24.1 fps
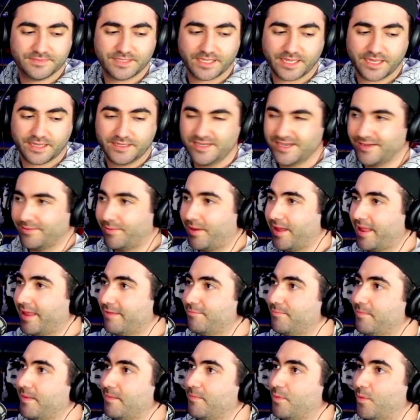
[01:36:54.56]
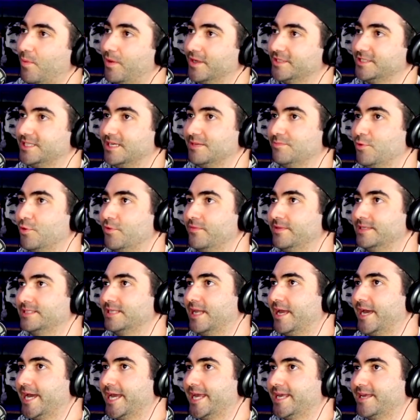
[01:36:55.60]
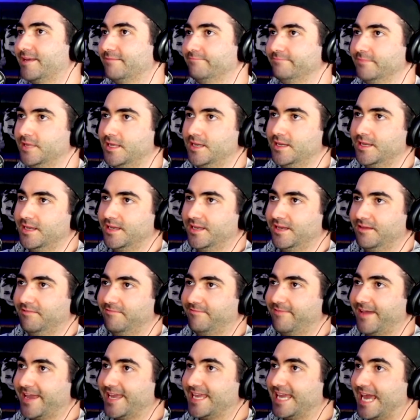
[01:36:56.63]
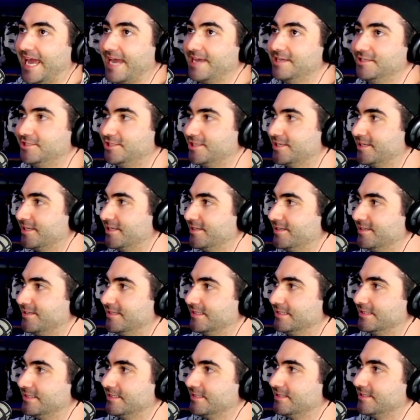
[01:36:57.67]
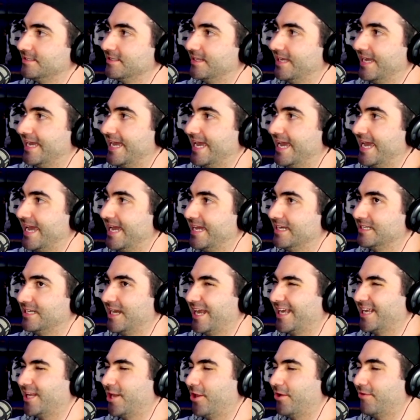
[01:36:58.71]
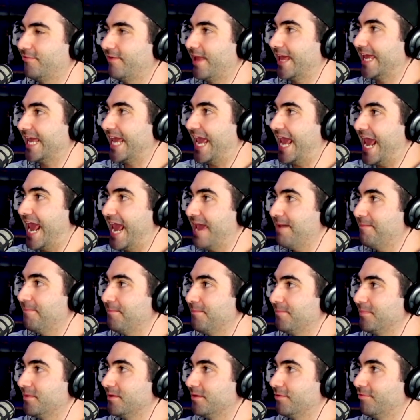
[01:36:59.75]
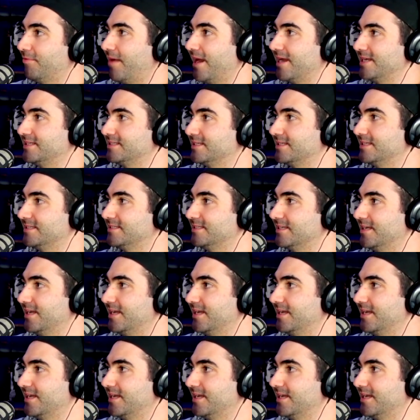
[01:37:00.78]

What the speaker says: Yeah. Well, I remember watching movies like Vacations and like a lot of like M-rated